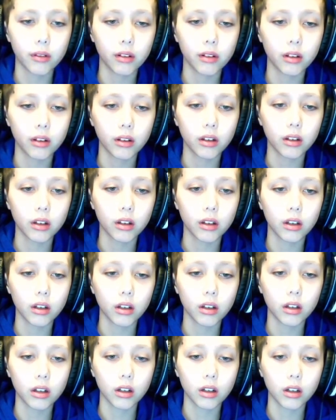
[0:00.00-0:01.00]

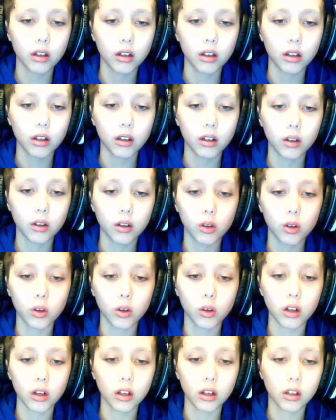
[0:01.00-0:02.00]

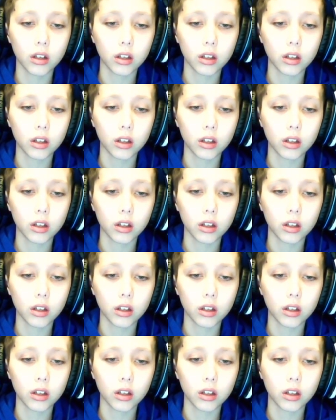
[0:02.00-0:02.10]
Nothing is said.